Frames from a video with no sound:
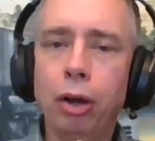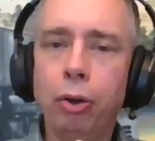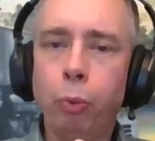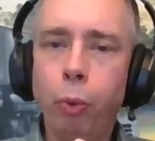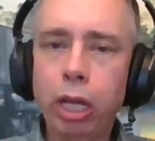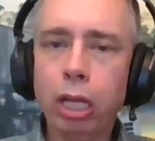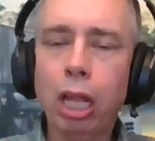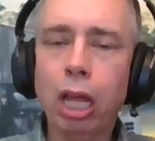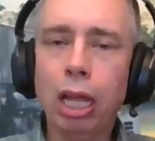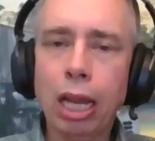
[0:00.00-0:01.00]

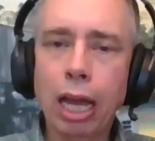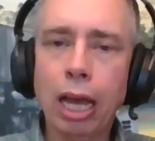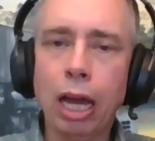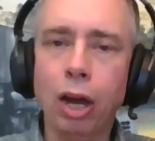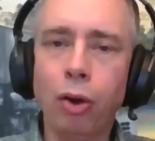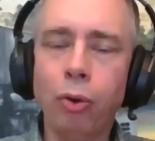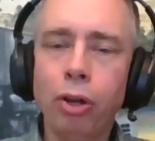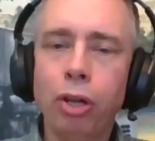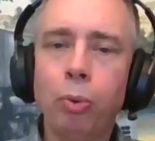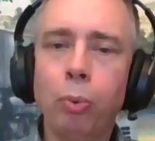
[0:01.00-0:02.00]
will allow,
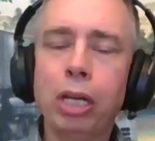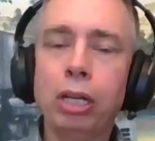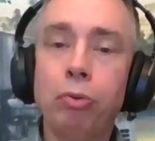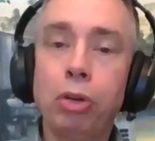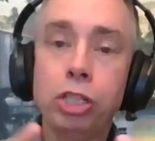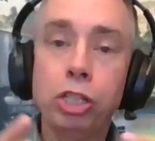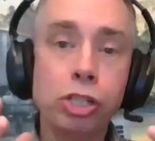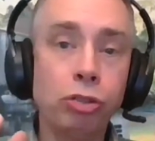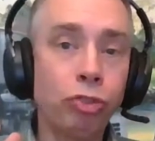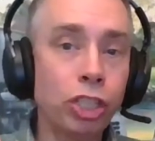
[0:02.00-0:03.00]
when it reaches
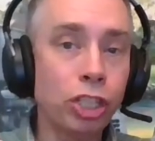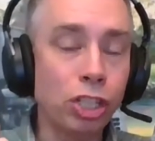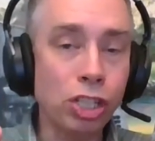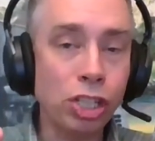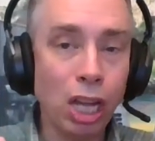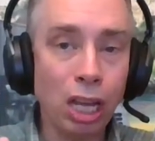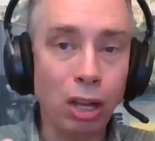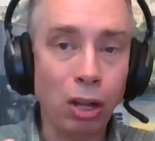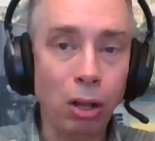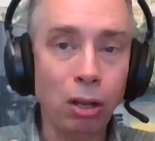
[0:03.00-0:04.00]
sufficient
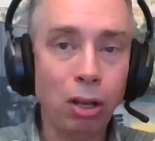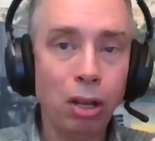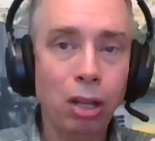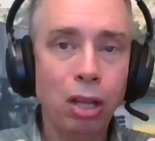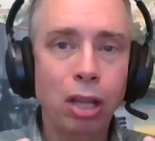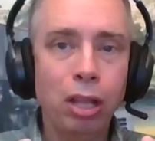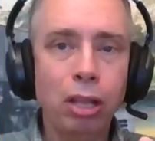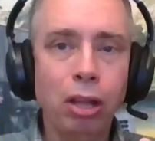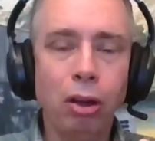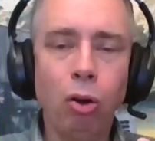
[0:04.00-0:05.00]
scale,
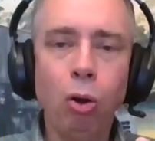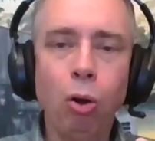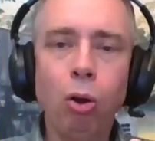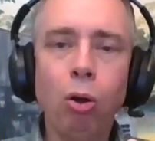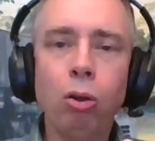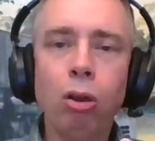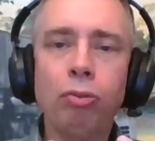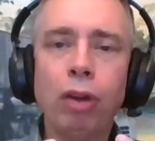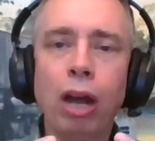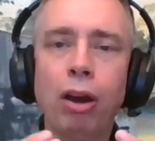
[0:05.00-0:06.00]
all of
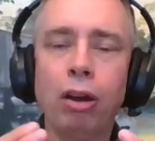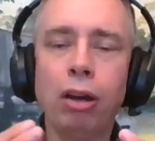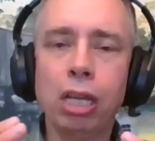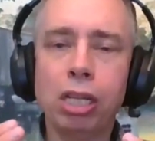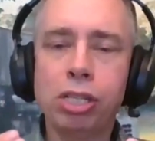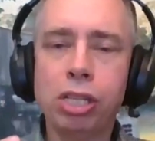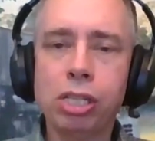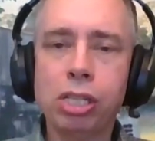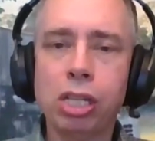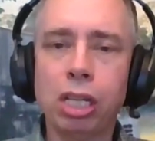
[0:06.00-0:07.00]
our
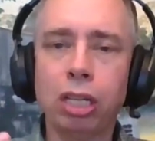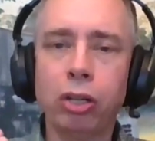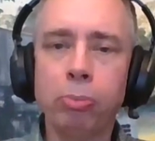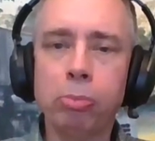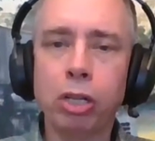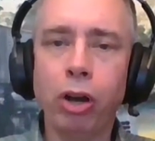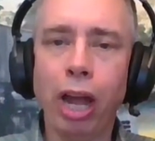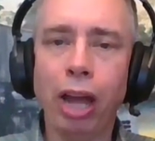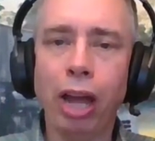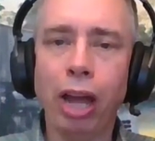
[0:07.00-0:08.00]
existing
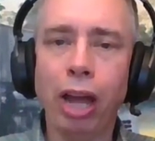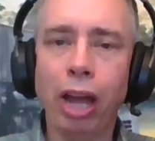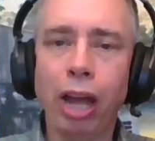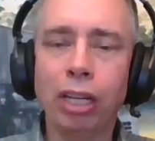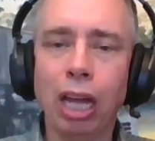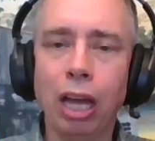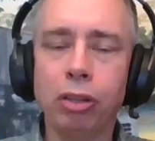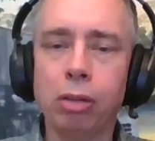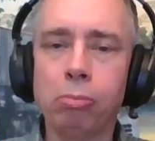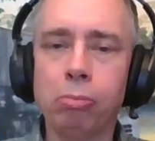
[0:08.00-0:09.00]
cryptographic
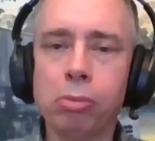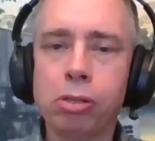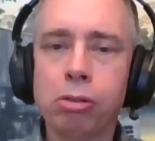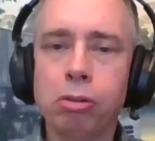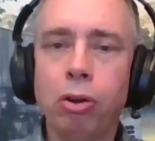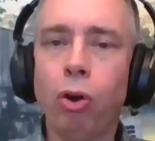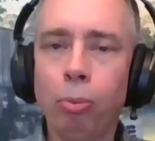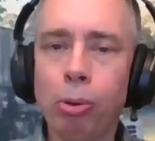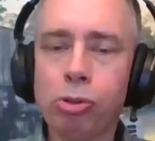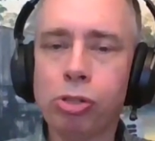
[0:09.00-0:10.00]
algorithms, or
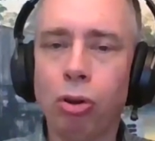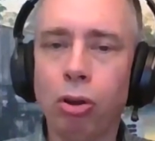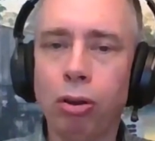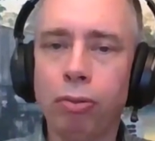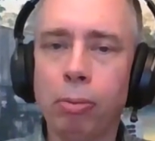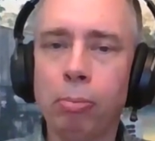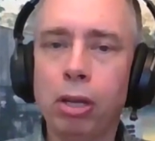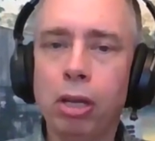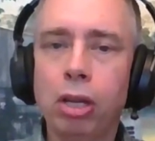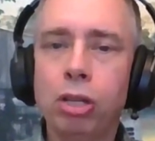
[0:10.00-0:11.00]
almost all of them,
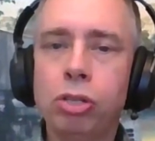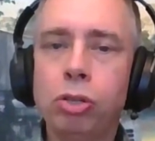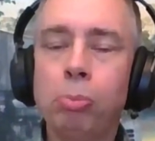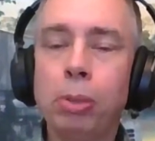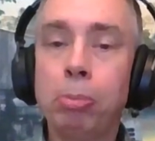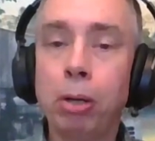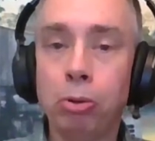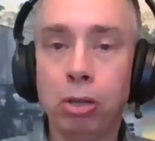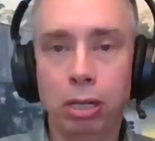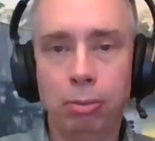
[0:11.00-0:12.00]
to be
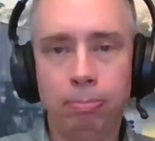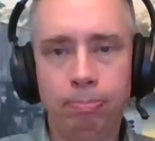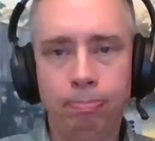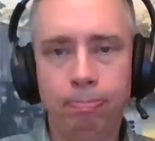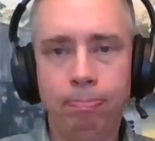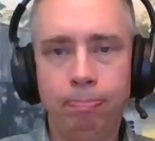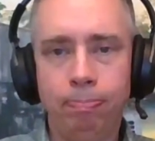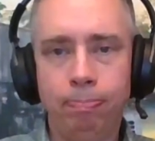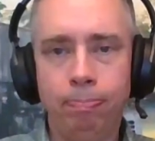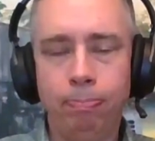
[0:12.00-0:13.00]
broken.
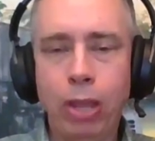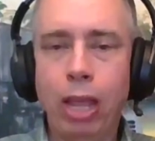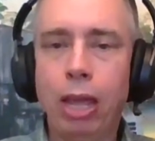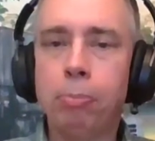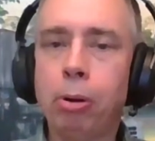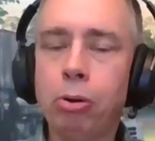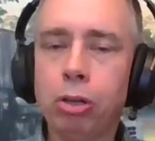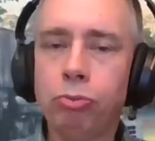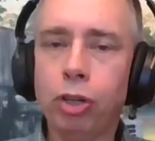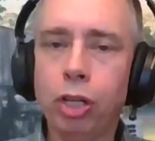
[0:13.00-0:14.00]
And
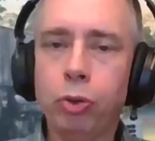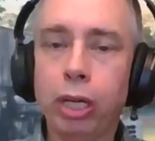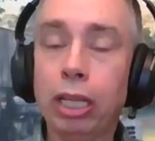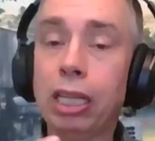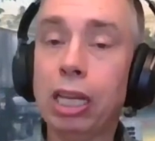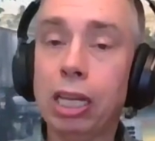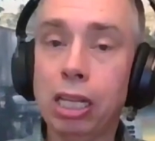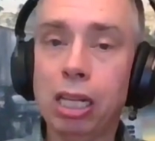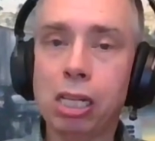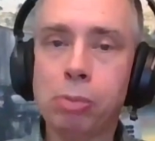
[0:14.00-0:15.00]
broken very quickly and
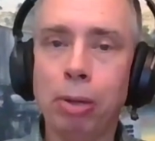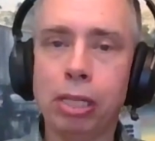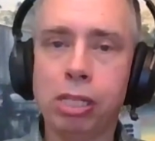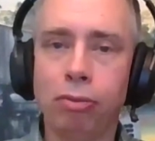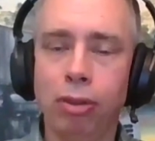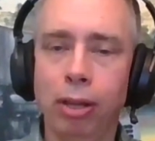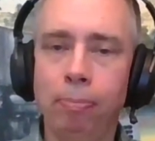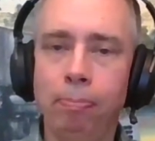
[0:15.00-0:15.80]
inexpensively.